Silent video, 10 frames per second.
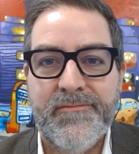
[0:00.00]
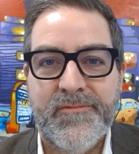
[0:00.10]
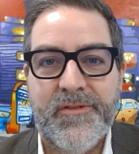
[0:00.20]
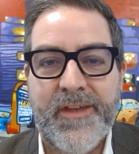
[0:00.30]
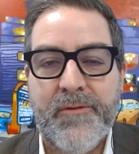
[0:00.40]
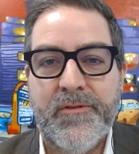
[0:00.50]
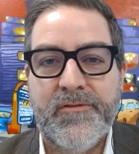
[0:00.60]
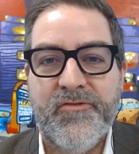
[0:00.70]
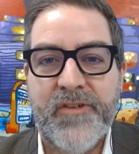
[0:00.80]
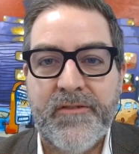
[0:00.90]
So that would
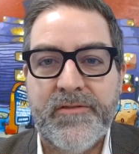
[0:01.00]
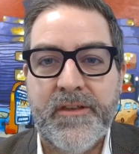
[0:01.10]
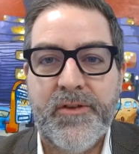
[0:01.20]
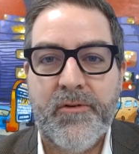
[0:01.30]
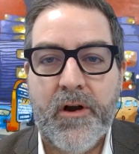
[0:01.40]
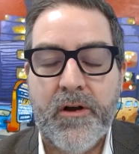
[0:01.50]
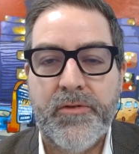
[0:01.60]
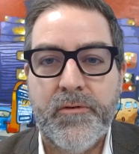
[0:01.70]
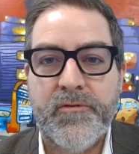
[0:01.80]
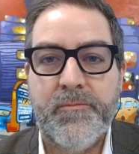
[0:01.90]
suggest that there are
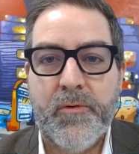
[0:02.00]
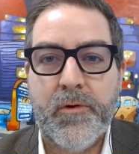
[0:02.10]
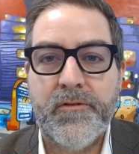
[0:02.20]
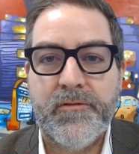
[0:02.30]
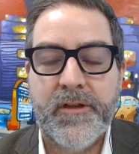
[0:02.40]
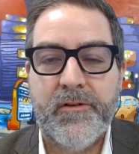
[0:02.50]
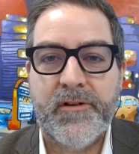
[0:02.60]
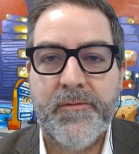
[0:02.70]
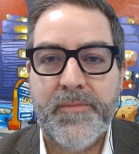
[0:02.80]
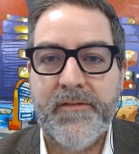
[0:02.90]
those supports that are going
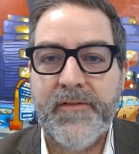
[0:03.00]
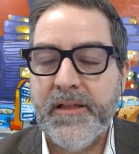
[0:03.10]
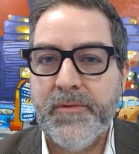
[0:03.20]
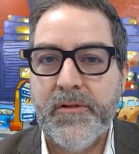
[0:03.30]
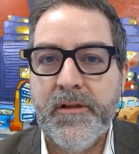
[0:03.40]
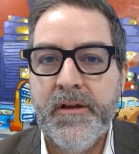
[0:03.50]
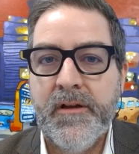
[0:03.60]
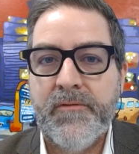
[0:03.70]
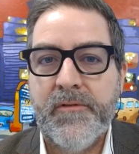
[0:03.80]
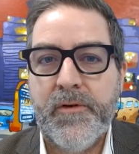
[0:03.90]
to be available
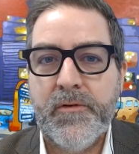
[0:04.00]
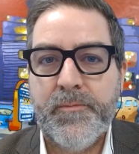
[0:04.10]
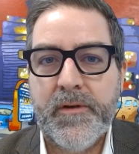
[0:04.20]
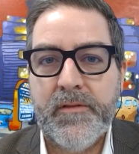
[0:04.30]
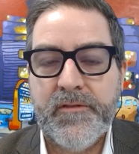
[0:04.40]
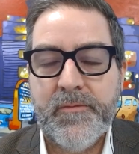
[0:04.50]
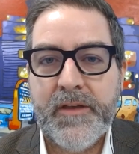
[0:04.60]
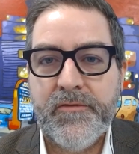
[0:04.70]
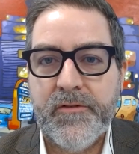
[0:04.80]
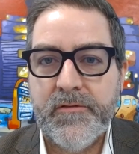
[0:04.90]
for folks. But let's
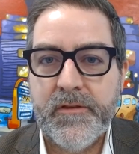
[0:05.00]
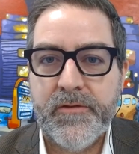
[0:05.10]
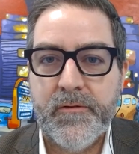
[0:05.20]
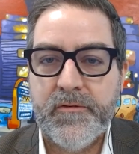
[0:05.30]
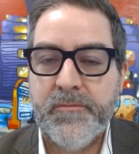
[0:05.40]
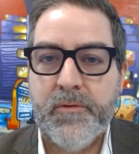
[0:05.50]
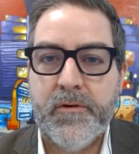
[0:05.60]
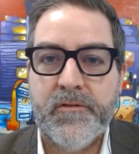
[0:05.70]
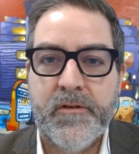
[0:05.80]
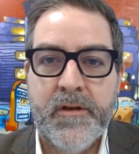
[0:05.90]
make sure that those
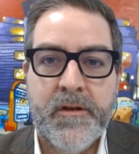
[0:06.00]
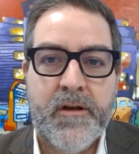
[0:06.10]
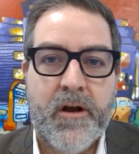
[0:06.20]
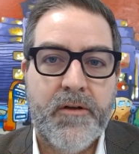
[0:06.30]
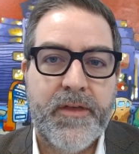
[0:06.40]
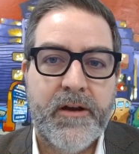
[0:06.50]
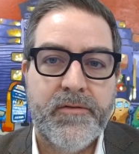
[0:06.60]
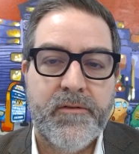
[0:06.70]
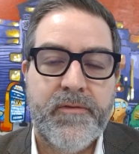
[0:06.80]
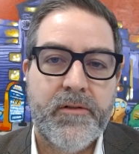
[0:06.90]
supports are there
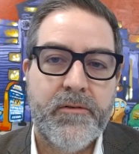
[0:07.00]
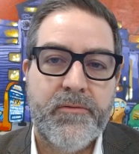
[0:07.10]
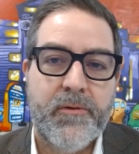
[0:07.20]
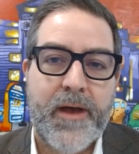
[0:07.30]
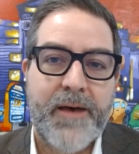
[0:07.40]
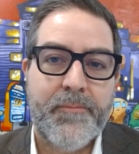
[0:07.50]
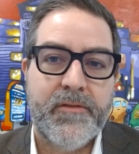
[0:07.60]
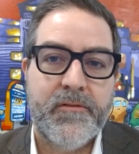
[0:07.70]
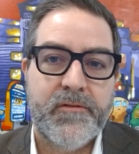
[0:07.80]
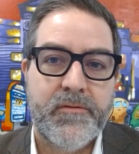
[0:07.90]
and the follow through happens so